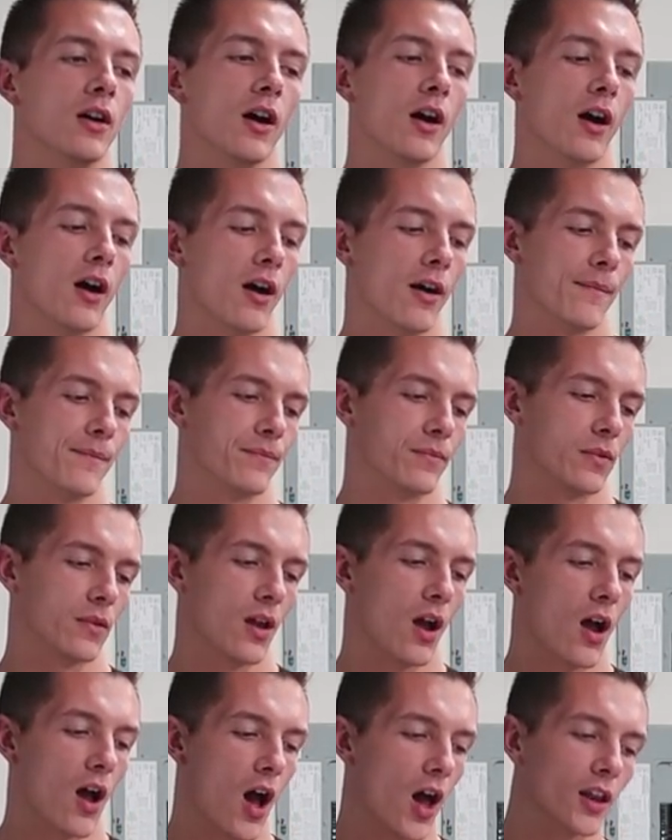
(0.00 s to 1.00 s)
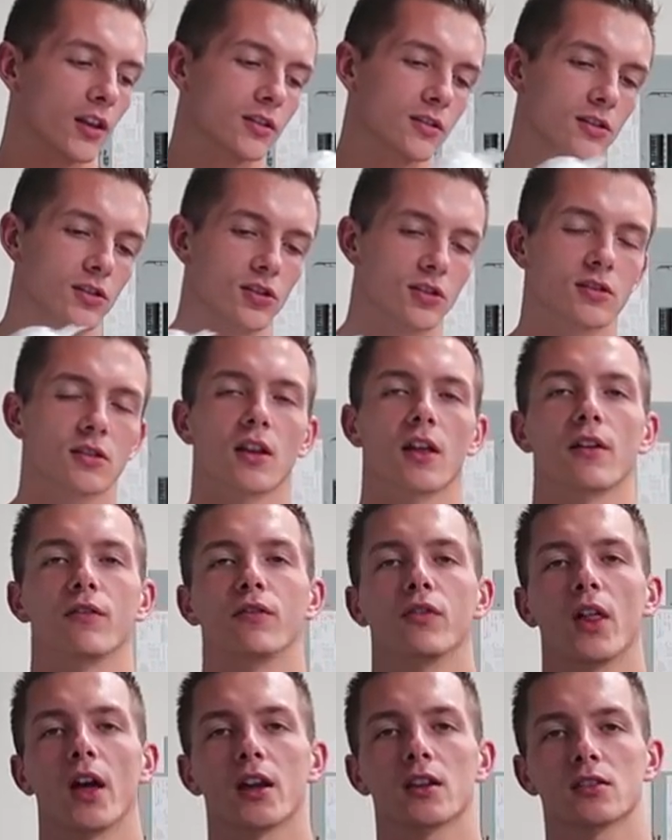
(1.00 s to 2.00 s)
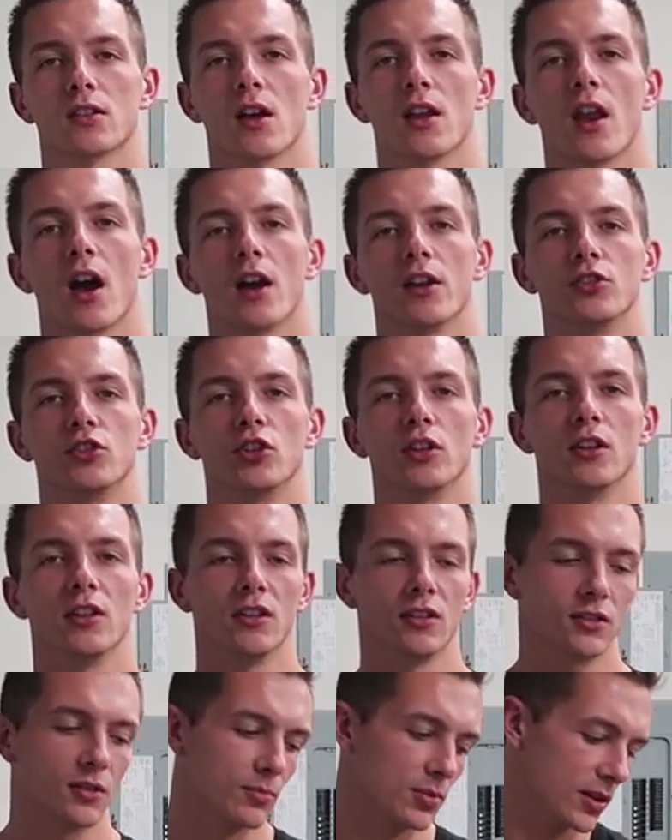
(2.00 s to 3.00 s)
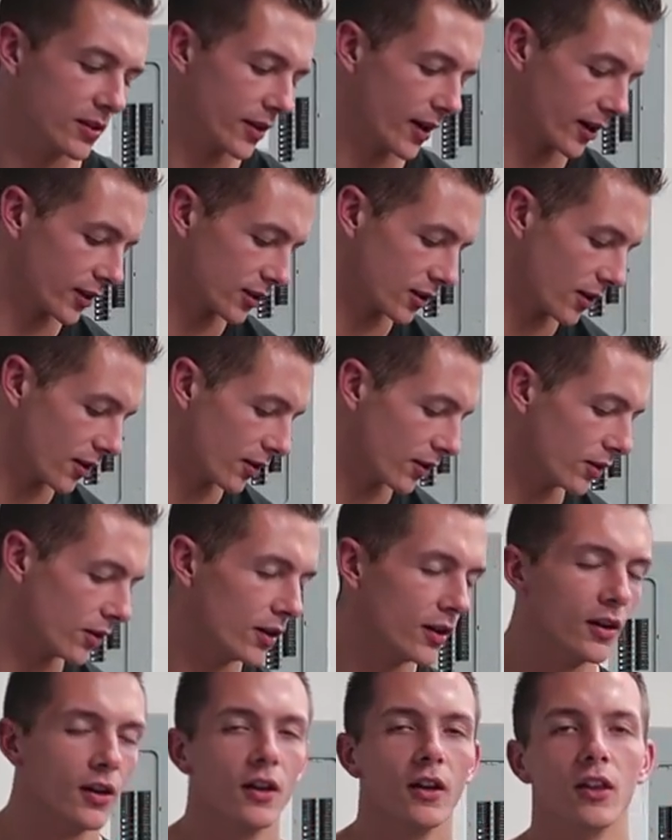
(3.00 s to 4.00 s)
Honestly, just to like flex on IG to be like, yo,